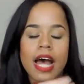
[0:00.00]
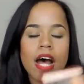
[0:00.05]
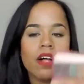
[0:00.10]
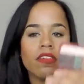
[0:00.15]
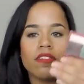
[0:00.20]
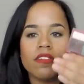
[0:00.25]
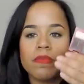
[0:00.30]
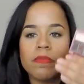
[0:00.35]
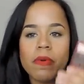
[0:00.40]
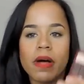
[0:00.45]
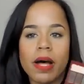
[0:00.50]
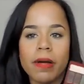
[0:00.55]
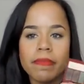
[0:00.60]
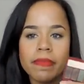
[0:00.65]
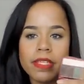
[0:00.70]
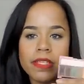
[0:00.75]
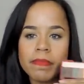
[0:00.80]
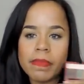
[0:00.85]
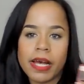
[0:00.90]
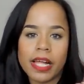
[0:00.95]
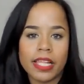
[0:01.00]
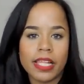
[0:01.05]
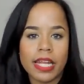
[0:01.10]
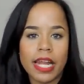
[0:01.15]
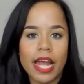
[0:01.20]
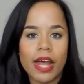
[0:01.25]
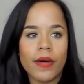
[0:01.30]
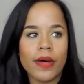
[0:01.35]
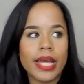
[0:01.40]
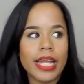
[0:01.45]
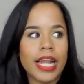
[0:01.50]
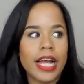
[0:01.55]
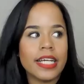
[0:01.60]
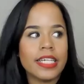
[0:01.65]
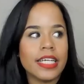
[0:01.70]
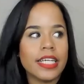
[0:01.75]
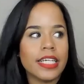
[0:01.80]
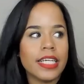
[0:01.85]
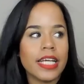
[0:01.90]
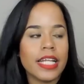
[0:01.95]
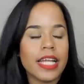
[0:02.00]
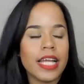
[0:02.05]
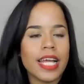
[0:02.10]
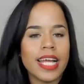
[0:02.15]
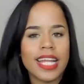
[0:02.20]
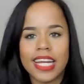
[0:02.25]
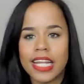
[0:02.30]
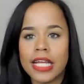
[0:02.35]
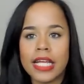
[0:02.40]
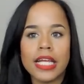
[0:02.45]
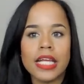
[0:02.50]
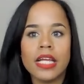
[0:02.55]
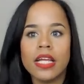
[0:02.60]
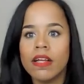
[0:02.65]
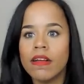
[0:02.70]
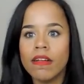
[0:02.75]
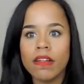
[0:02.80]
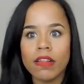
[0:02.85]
I'll just pop this palette out, and I can get any